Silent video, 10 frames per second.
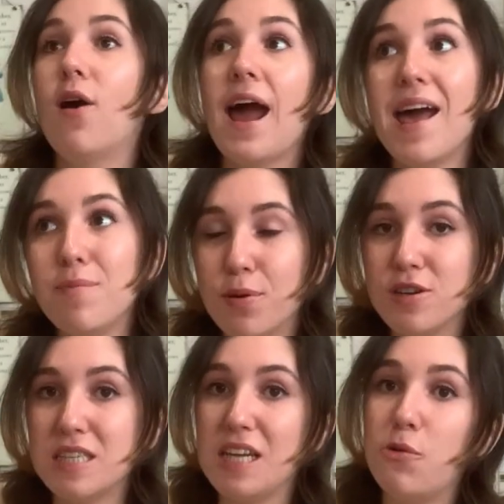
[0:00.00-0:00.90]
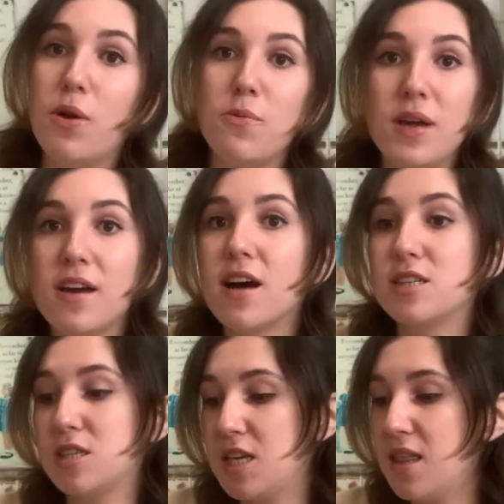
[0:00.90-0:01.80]
and Percy when we got
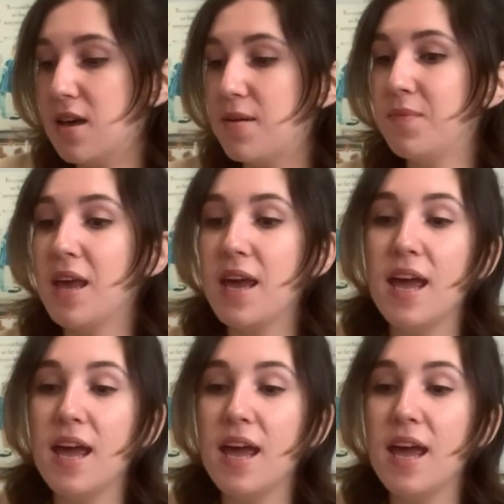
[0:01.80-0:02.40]
to see them